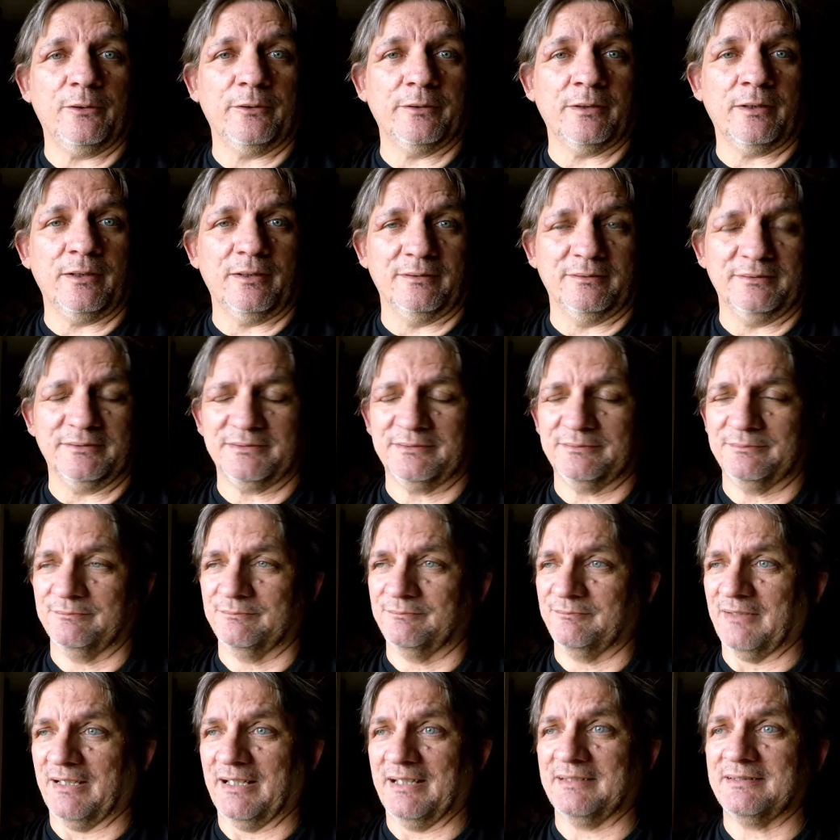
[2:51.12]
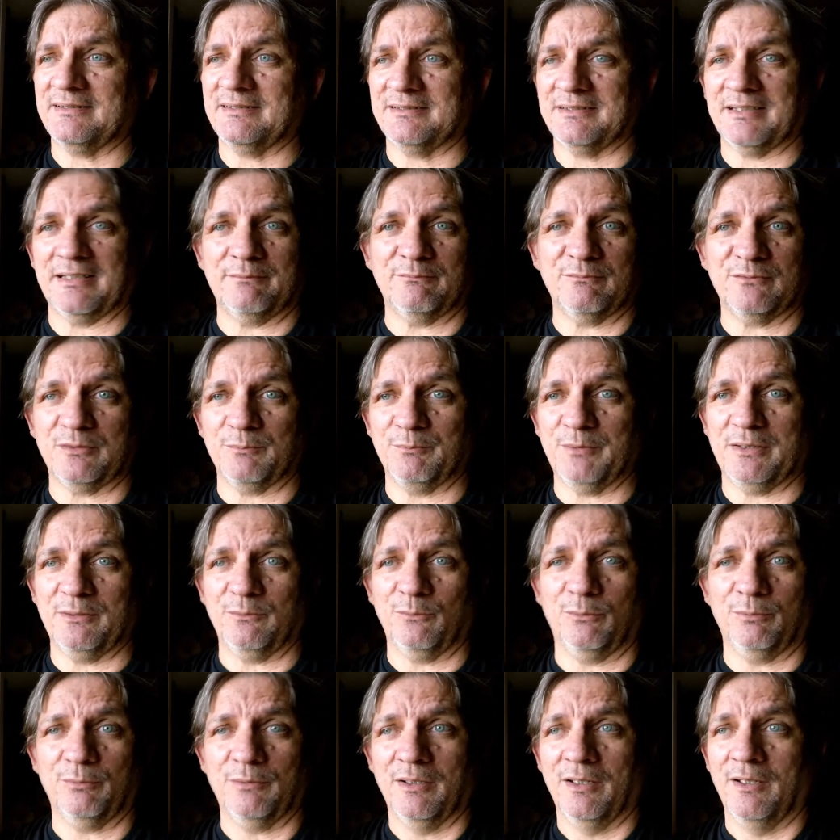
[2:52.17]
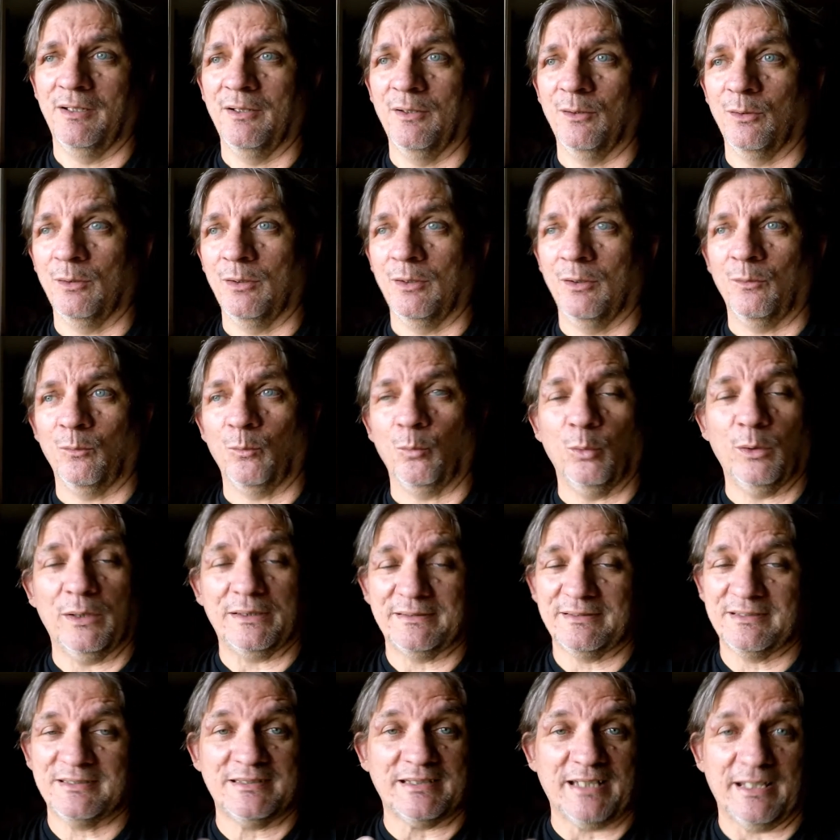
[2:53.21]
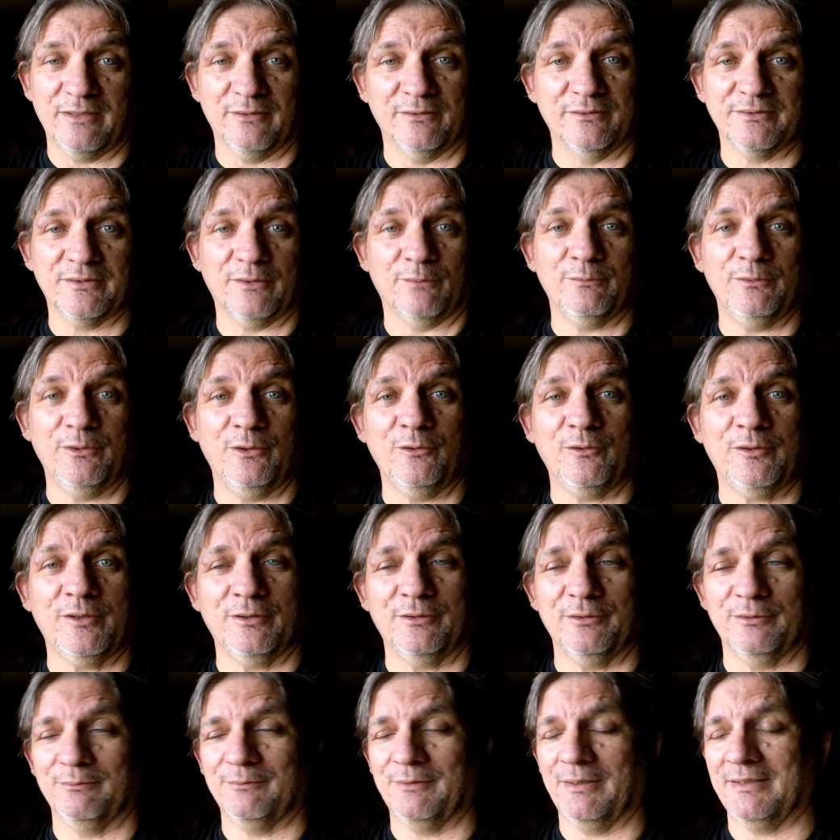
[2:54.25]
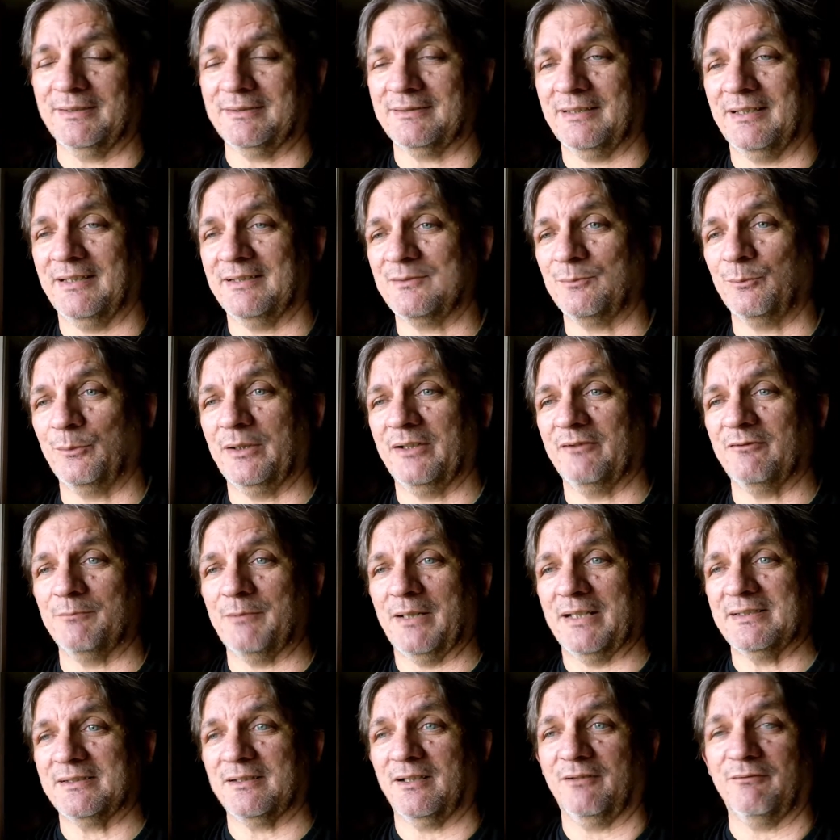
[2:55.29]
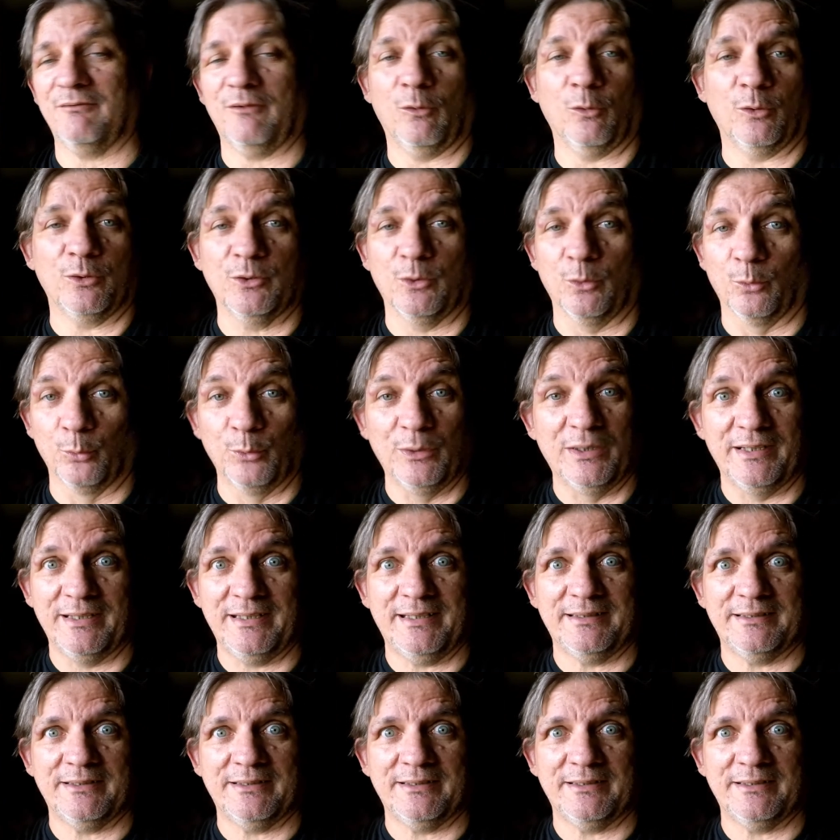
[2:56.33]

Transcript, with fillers: hauls. That seems to be what sells on YouTube. That's what everybody's off. Or you're really into